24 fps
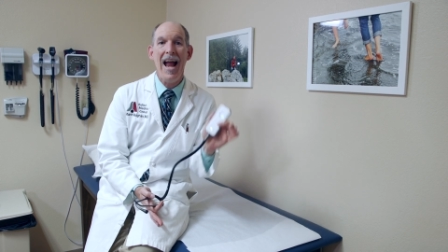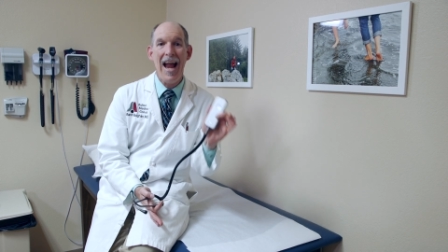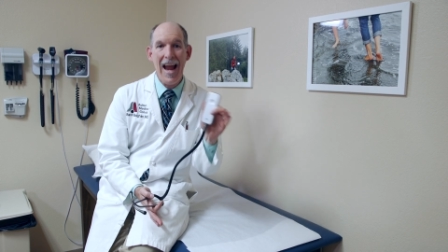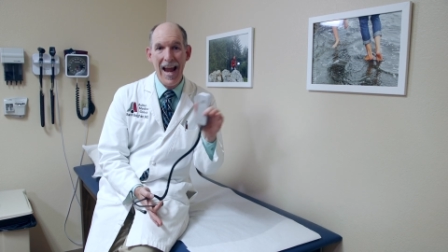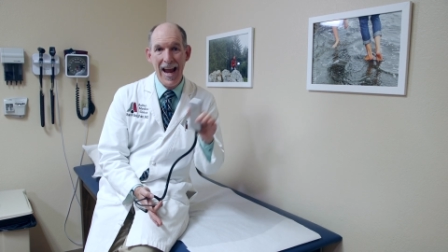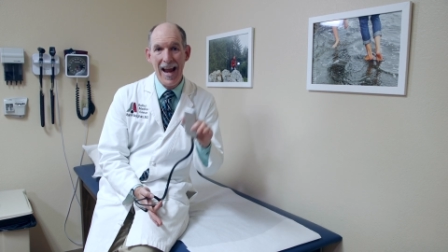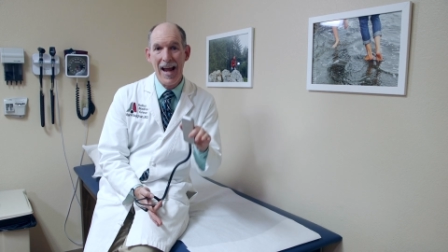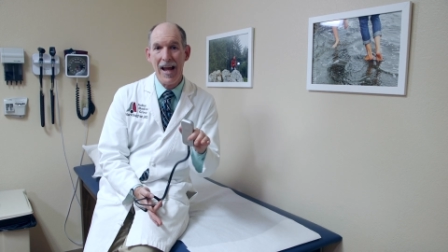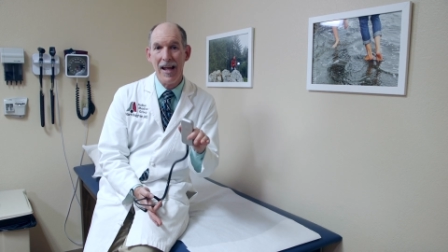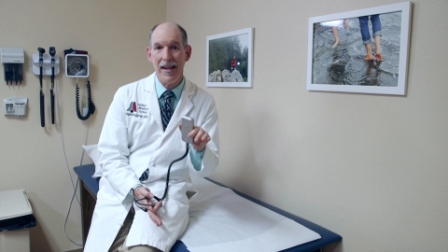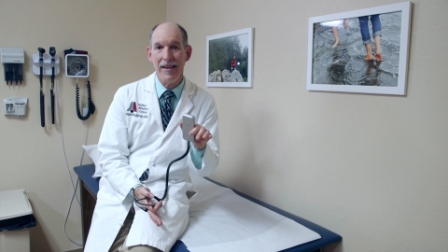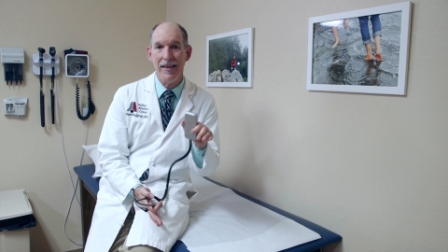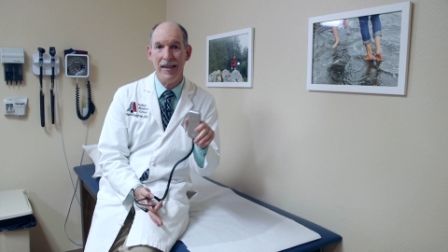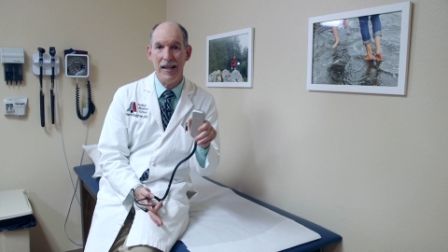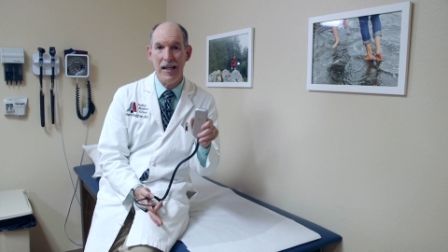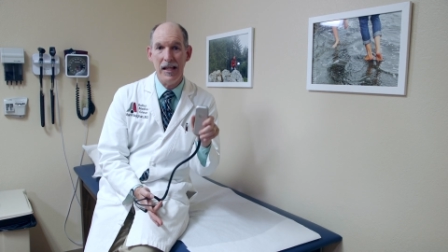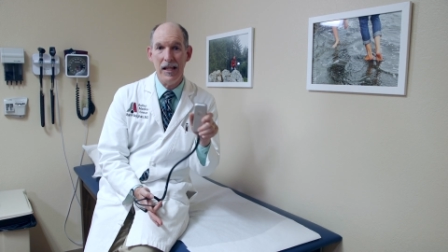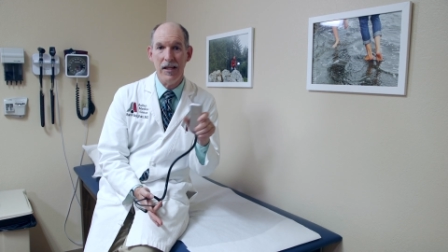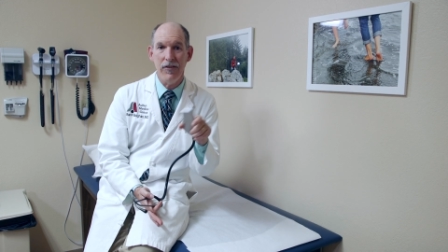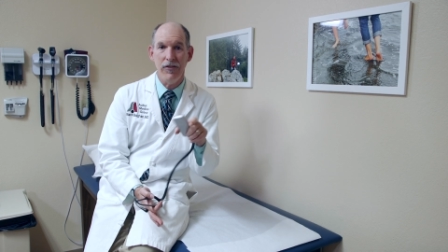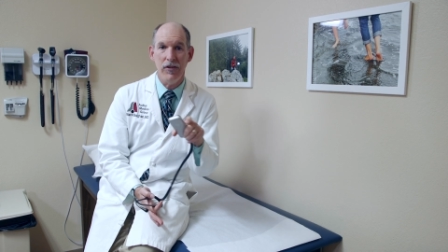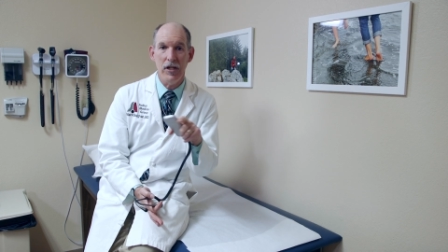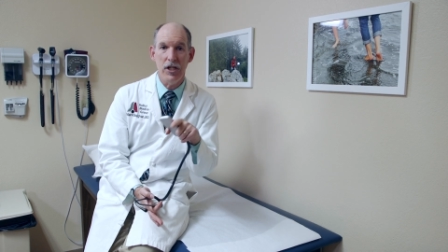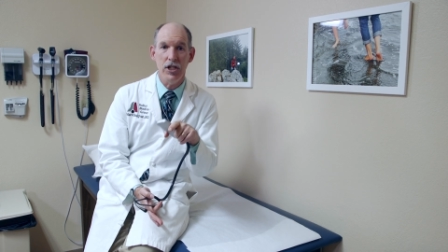and the
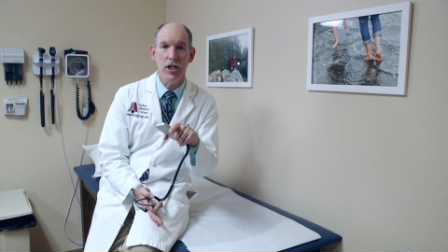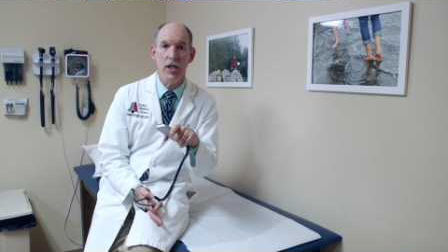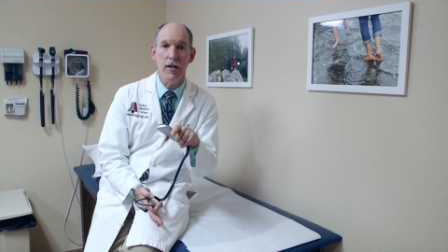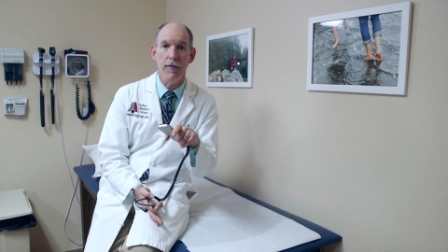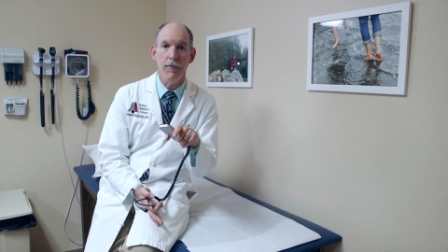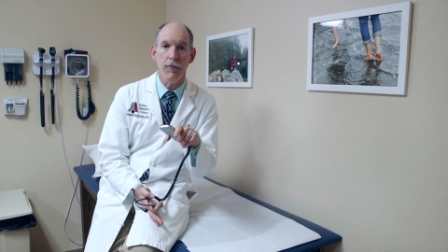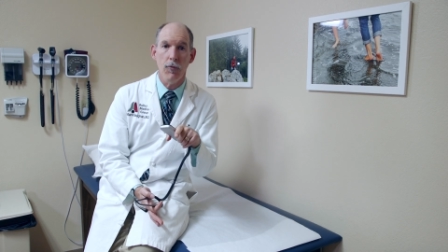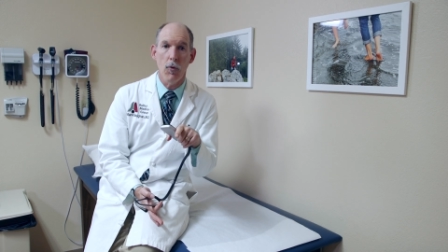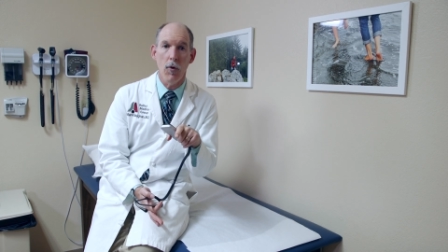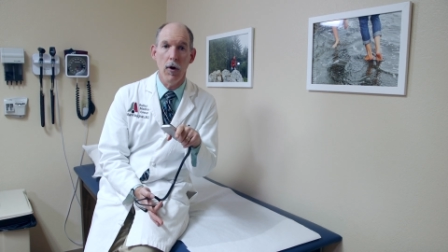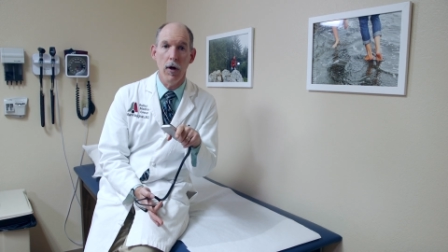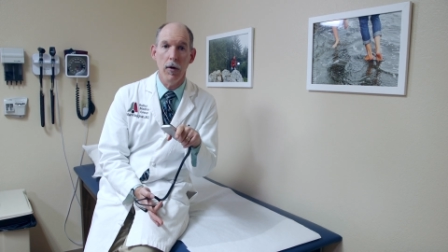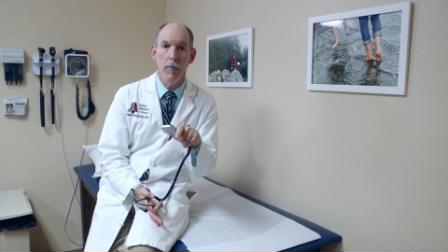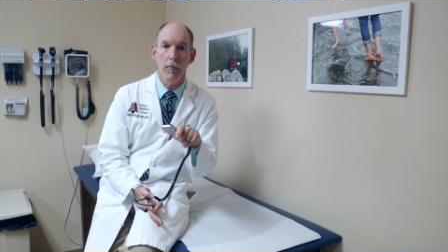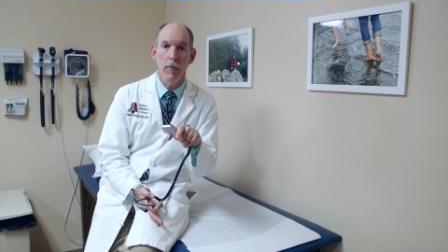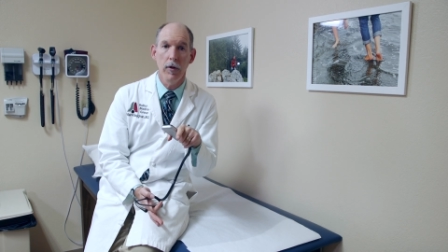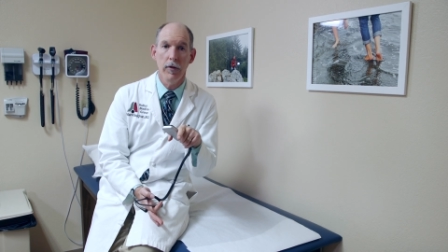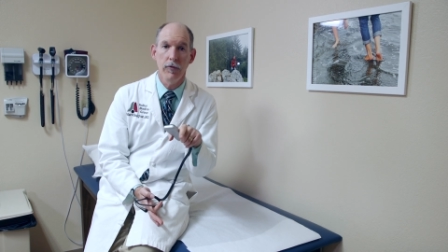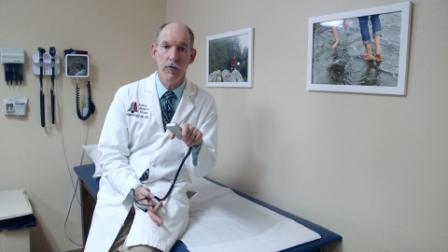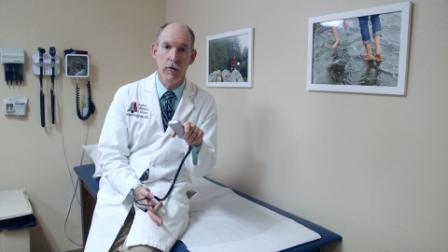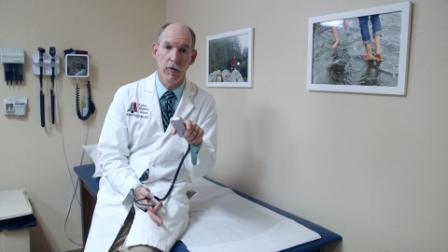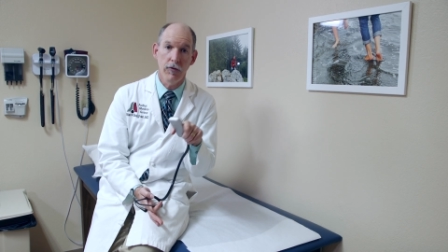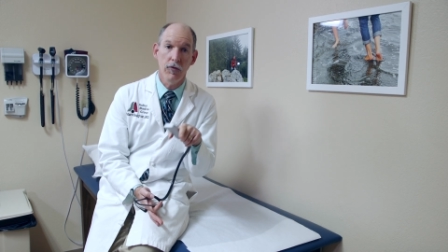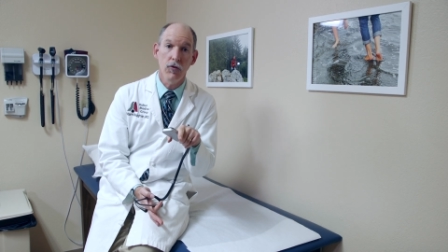ECG form
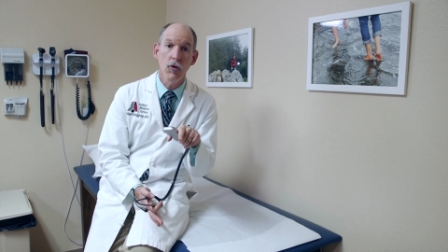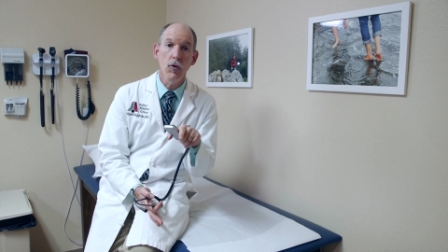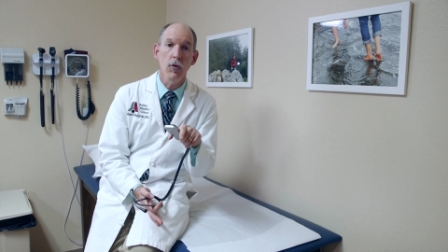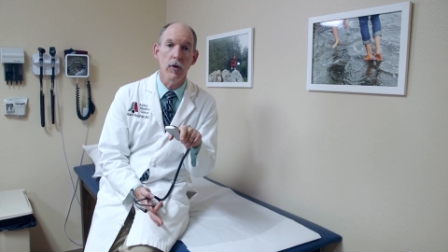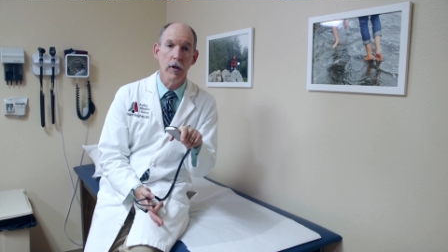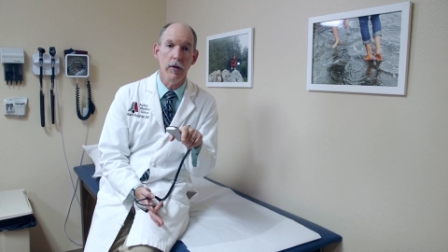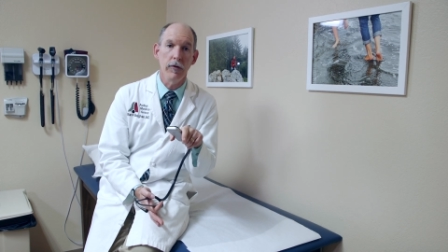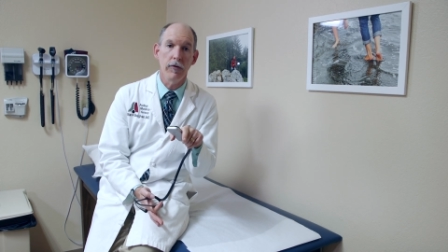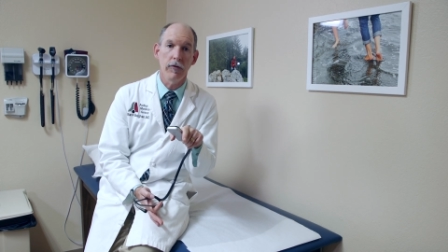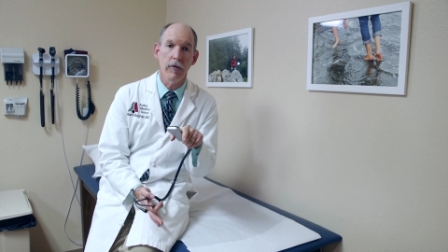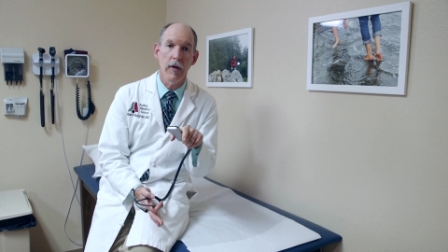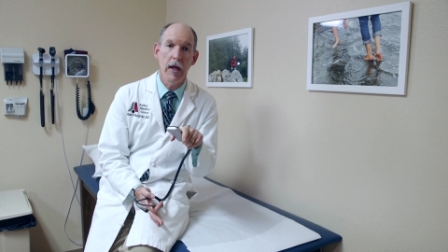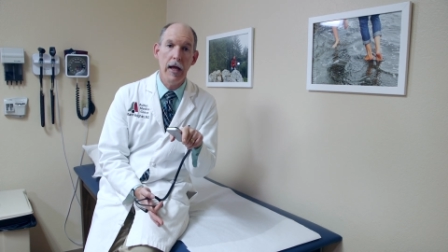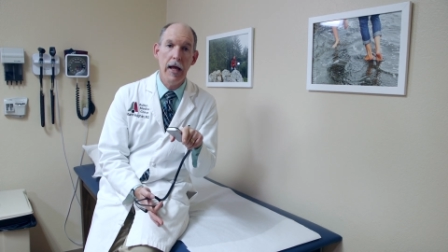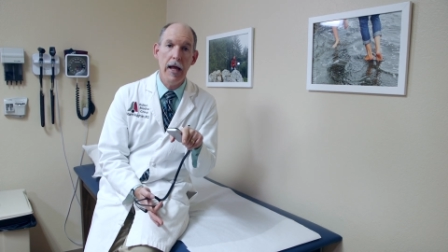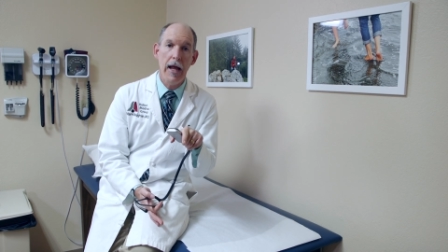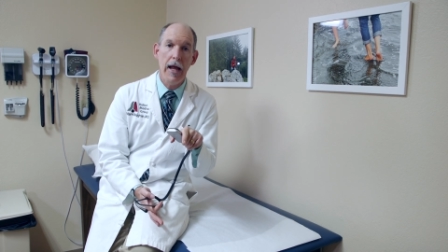to students